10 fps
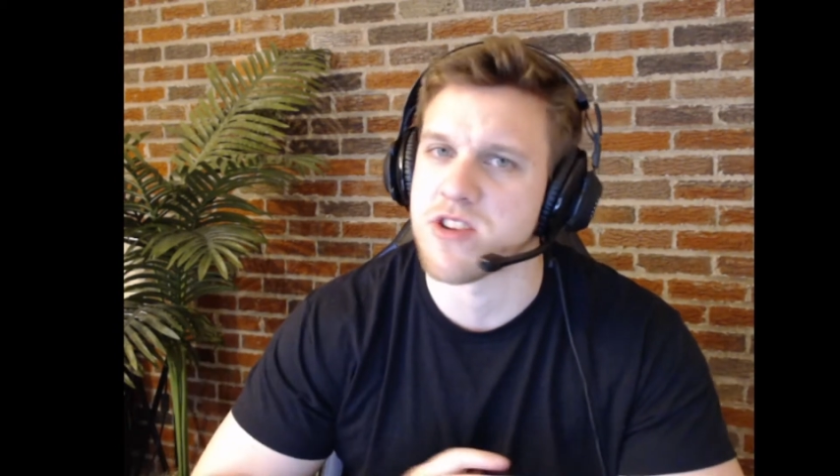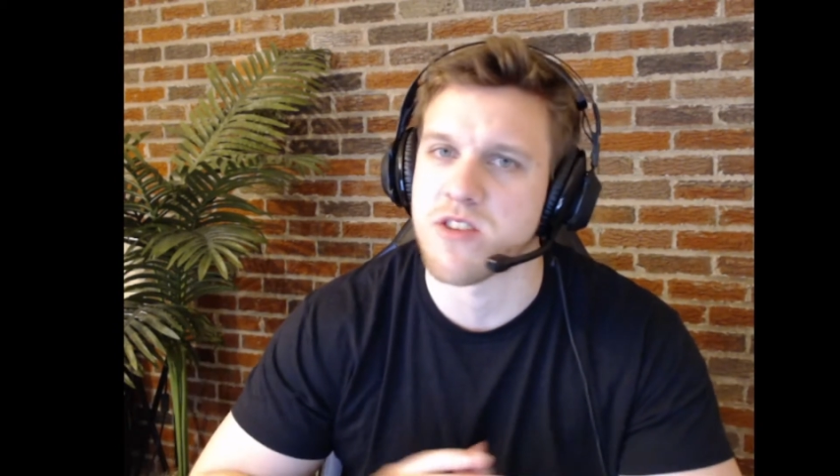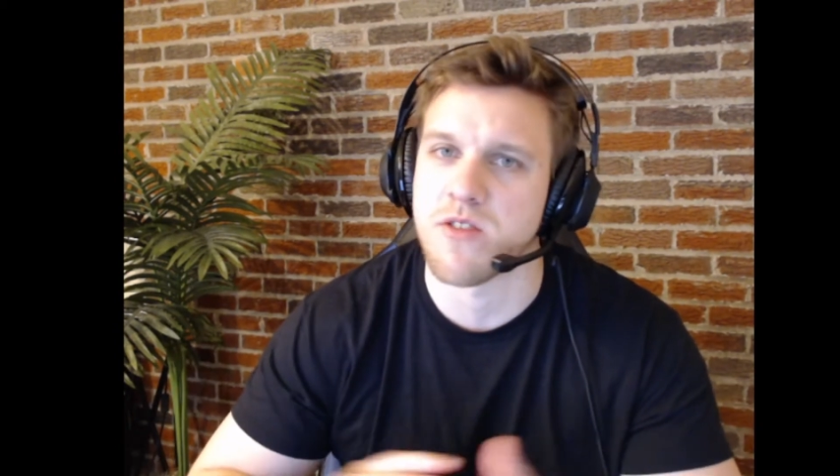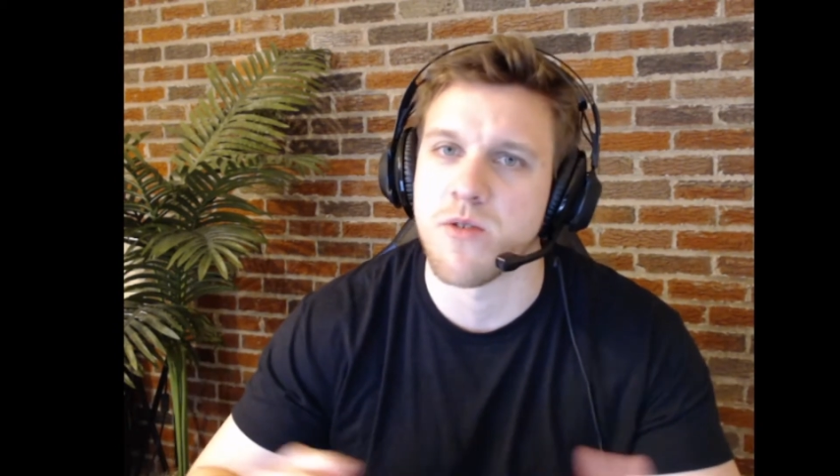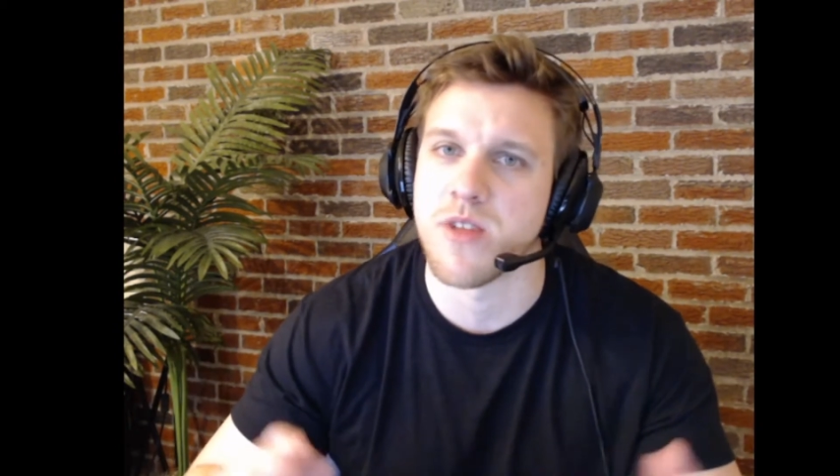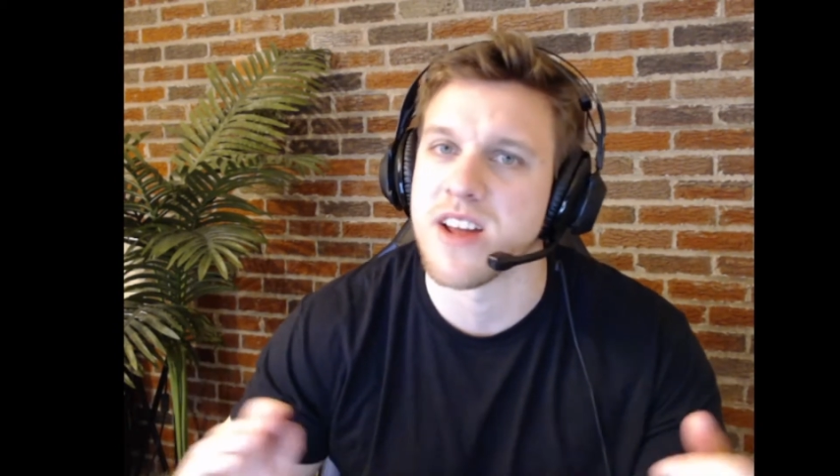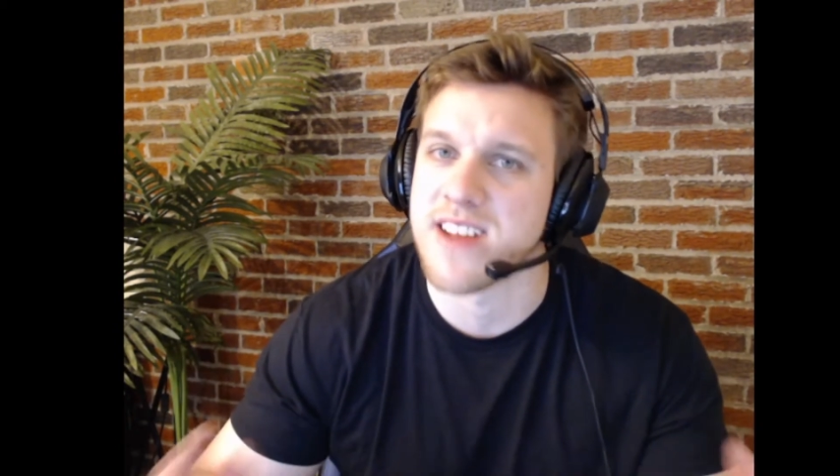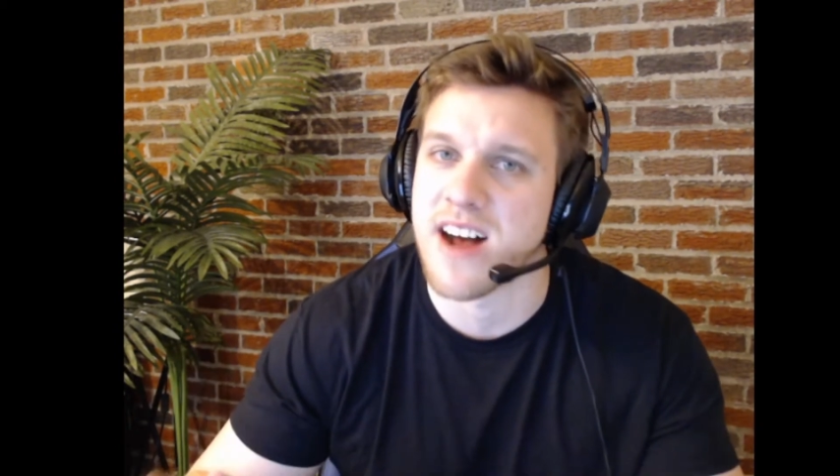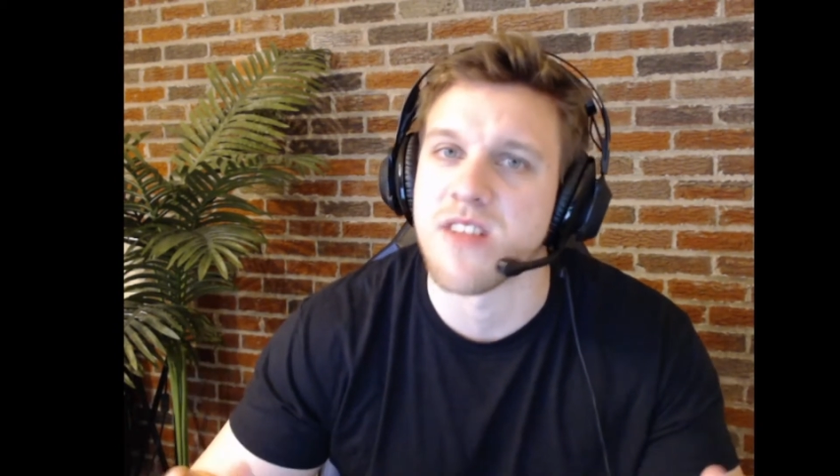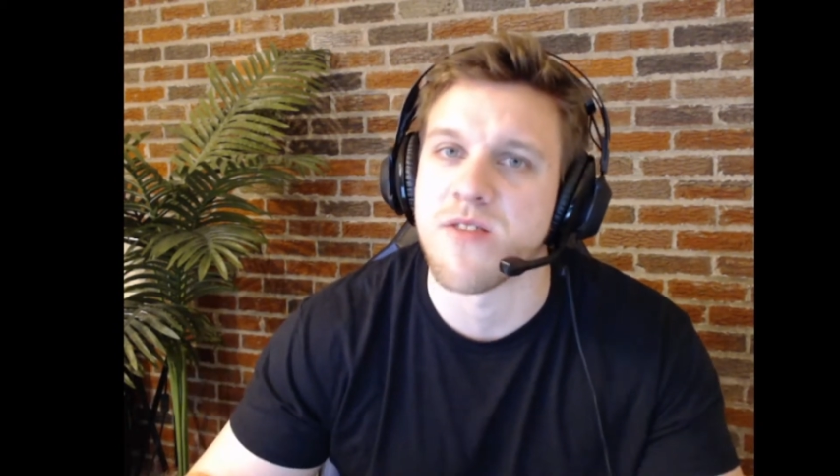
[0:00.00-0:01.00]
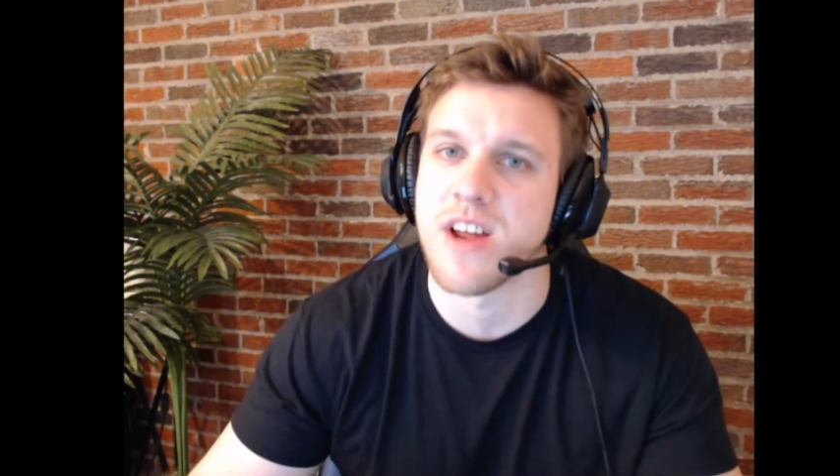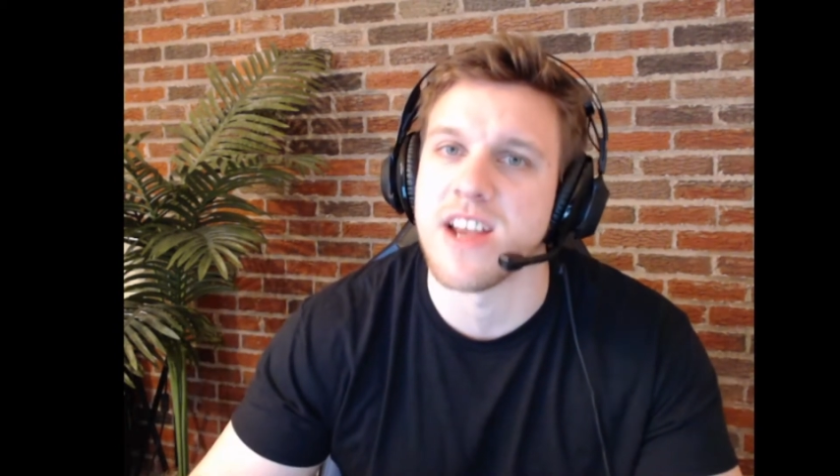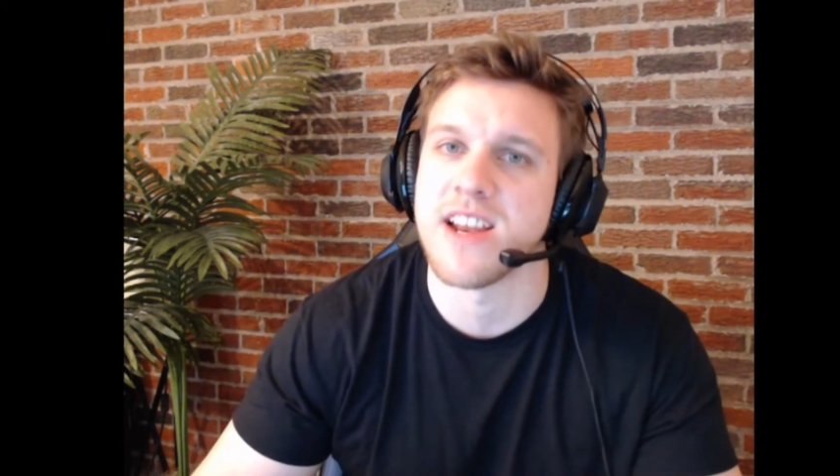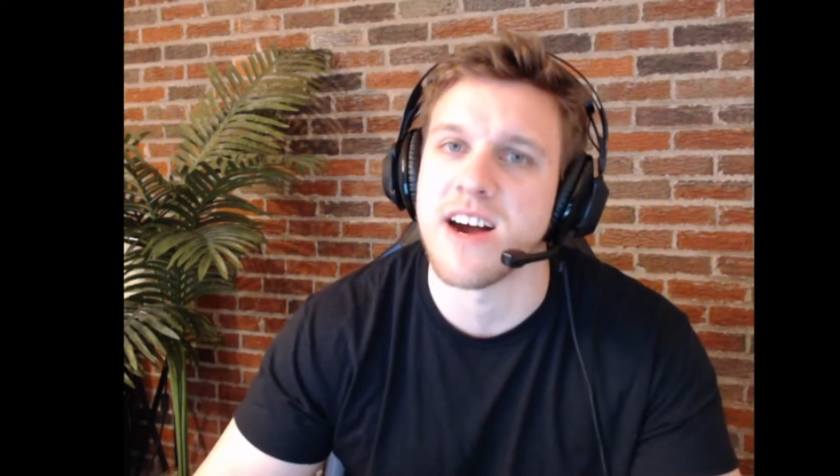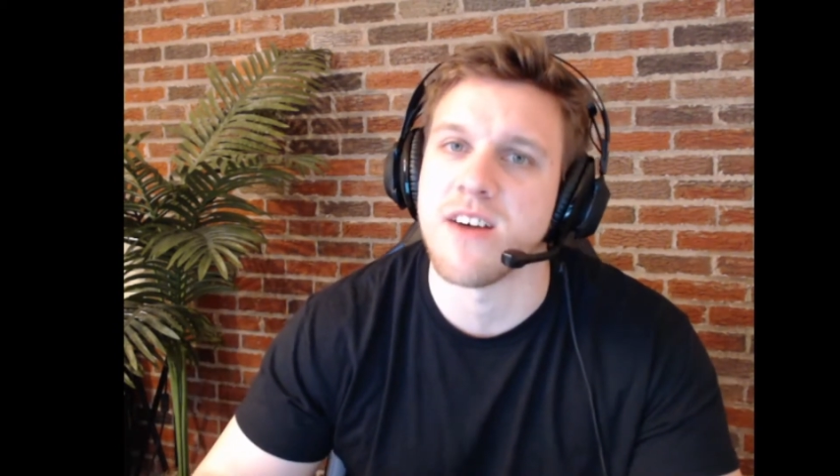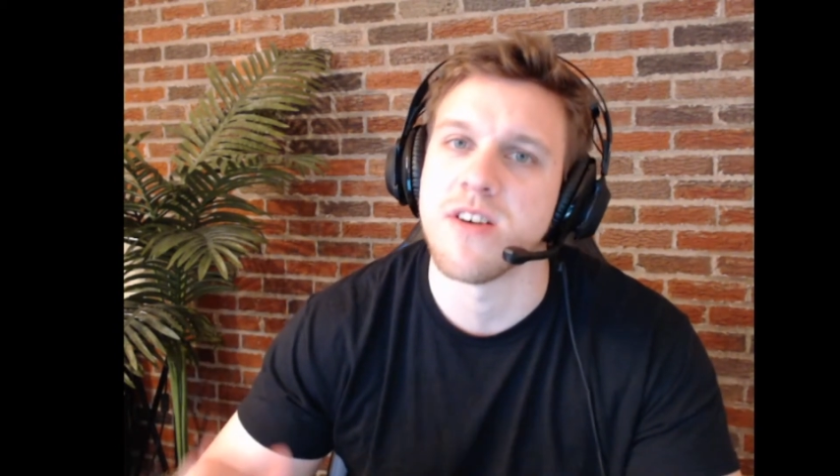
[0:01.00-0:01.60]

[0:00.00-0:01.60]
which are only $1 right now.